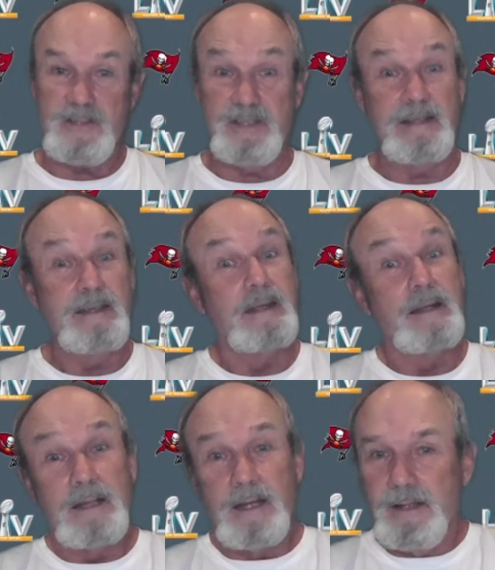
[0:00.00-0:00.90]
And then
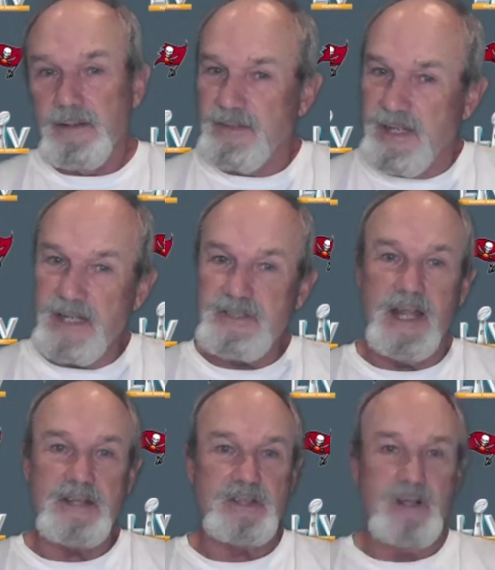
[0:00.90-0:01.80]
you get a
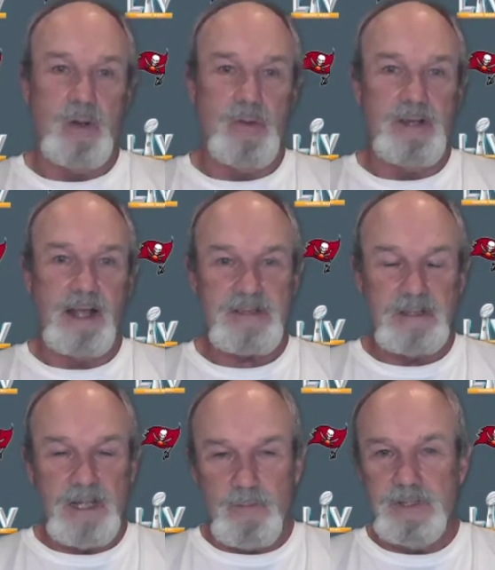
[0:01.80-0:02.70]
chance to go to the next
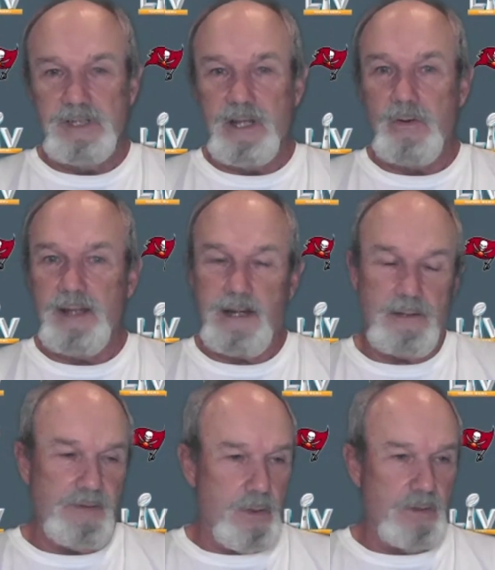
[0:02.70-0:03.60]
level when you go to the
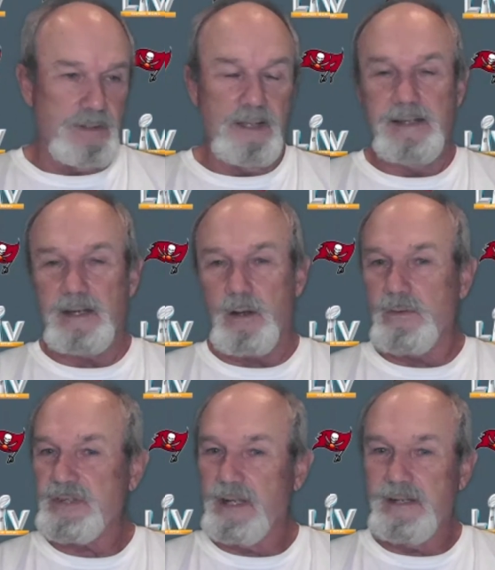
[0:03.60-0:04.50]
NFL, and then all
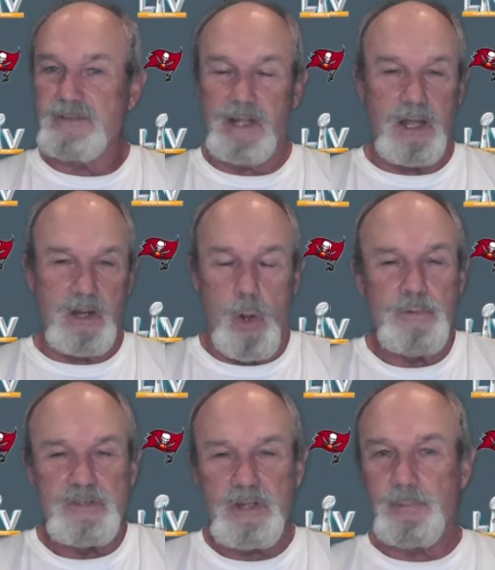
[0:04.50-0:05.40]
of a sudden it's hope
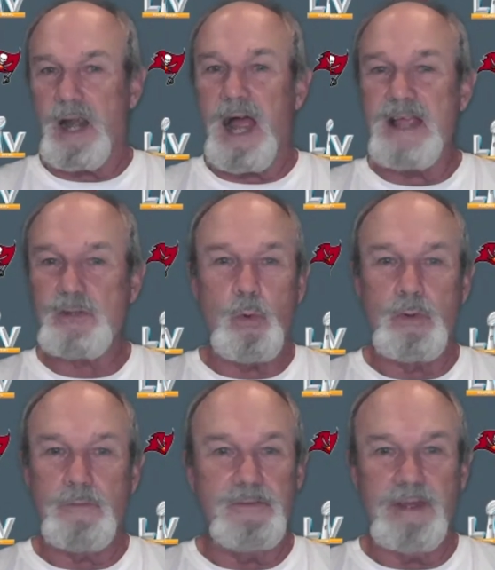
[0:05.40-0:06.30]
is up your eyes, the whole
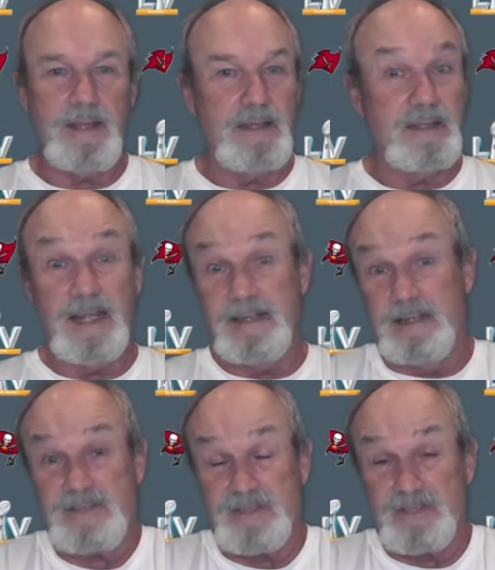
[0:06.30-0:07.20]
different thing. And
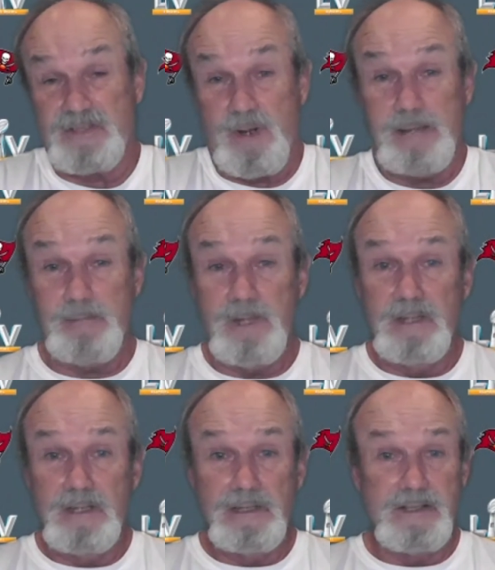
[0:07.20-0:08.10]
this is a dream.
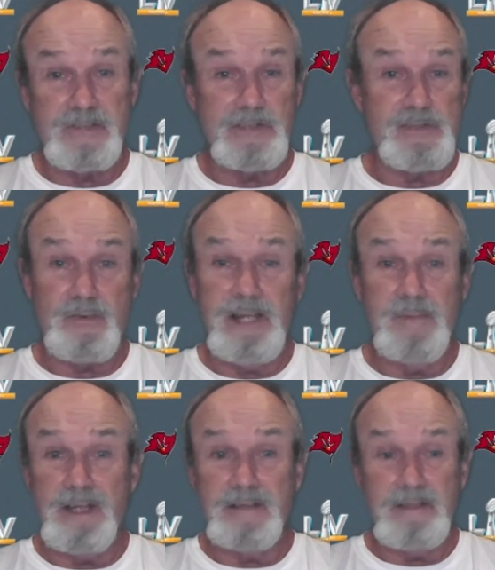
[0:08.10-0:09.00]
This is a dream
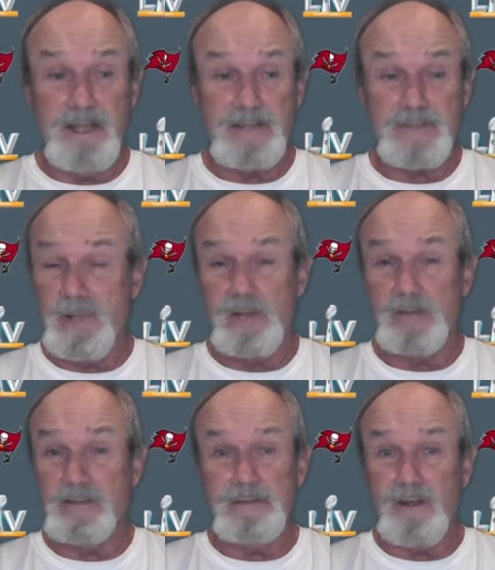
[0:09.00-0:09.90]
that's been
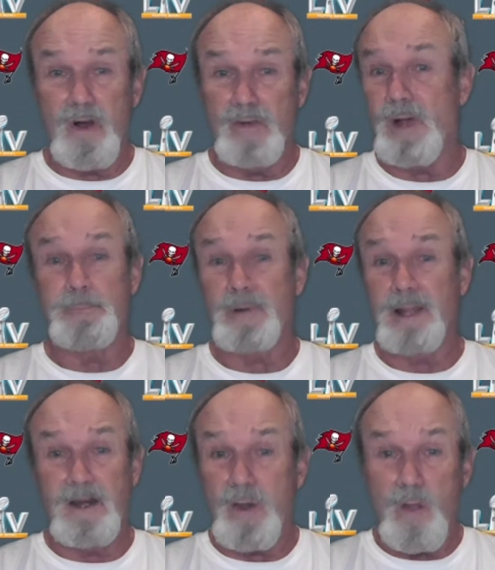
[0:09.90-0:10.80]
on my
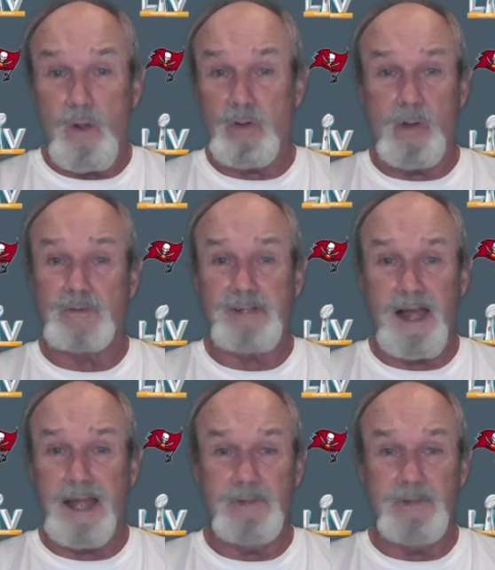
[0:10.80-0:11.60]
plate a long, long time.